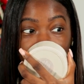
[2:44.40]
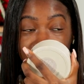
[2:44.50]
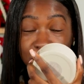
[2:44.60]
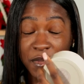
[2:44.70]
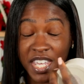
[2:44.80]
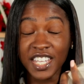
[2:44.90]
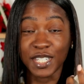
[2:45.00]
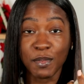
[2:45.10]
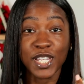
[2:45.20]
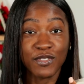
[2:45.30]
to me, it
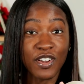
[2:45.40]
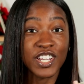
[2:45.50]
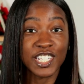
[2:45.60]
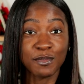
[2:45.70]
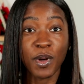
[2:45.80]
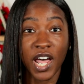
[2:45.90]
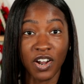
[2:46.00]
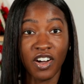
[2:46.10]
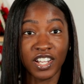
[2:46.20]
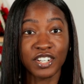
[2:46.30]
smells very spot
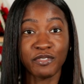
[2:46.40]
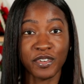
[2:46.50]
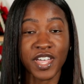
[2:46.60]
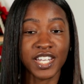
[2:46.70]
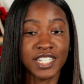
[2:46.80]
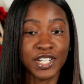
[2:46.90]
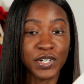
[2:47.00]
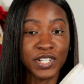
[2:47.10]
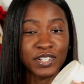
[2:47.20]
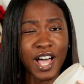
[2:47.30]
on for that
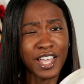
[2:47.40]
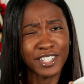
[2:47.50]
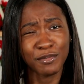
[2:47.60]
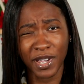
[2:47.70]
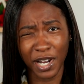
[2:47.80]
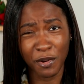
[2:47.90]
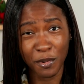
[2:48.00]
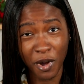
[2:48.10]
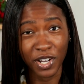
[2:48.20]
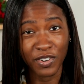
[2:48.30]
cereal. I, you might not want
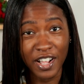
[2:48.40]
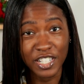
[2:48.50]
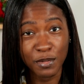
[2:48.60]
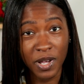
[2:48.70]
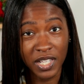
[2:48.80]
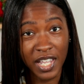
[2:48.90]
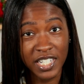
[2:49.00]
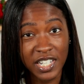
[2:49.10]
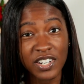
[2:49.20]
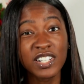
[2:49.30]
to walk around smelling like
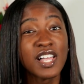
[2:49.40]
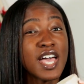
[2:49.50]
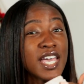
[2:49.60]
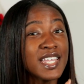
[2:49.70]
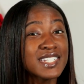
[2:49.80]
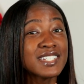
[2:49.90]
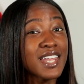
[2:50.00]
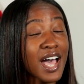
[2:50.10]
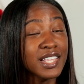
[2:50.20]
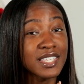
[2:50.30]
cereal. It's
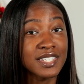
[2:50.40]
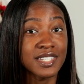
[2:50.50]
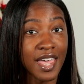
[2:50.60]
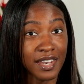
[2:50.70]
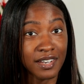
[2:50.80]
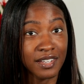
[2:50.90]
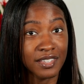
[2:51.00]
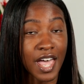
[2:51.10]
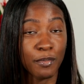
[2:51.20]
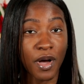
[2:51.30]
not the scent
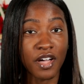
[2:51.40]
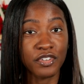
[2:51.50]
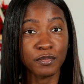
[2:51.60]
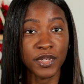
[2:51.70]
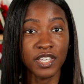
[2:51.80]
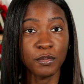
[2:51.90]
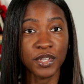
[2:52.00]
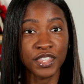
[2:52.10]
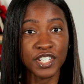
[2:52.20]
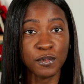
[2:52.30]
that bothered me
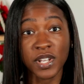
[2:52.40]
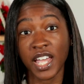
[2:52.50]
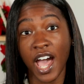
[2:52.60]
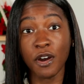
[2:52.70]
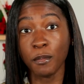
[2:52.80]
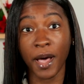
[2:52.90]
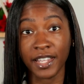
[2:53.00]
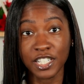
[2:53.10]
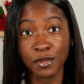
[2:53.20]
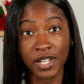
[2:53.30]
with this one. Like, I don't
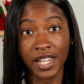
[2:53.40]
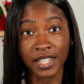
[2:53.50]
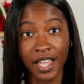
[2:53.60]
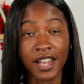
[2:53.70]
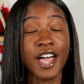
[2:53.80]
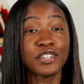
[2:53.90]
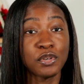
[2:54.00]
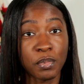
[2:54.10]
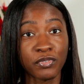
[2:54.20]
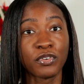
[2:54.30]
mind smelling like that. I do
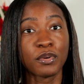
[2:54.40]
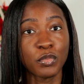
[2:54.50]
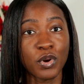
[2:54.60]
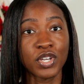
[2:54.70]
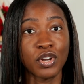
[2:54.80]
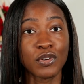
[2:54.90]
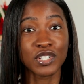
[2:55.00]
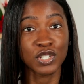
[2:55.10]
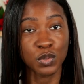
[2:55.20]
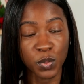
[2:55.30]
prefer more, you know,
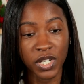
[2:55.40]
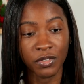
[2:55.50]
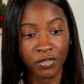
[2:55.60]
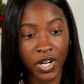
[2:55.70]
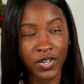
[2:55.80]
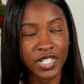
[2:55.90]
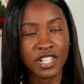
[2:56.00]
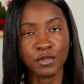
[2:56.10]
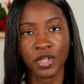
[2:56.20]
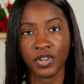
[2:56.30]
sweet
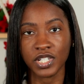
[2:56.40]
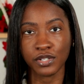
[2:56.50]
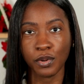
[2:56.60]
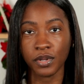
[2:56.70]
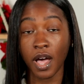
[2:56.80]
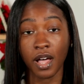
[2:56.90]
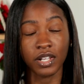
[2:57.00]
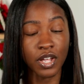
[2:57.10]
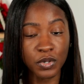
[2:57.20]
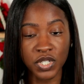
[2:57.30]
fragrances, whether it's lo uh,
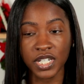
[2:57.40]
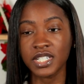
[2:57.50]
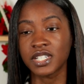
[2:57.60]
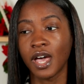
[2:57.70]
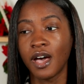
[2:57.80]
lotions,